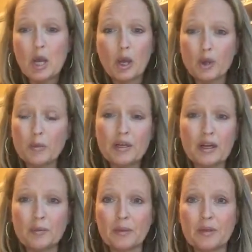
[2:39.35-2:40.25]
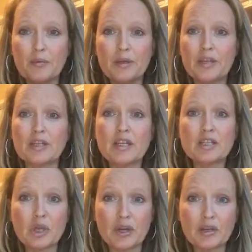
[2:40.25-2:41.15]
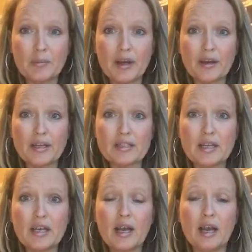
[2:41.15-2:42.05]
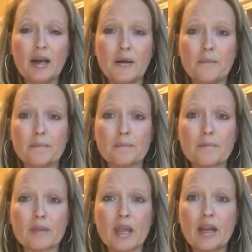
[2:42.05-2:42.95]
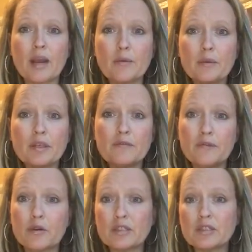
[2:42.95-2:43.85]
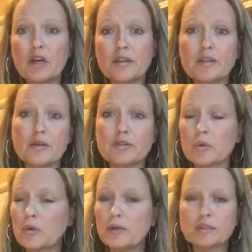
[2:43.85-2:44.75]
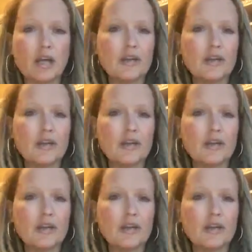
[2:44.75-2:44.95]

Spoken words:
open it up a little bit, talk about it, and I really focus on those oils.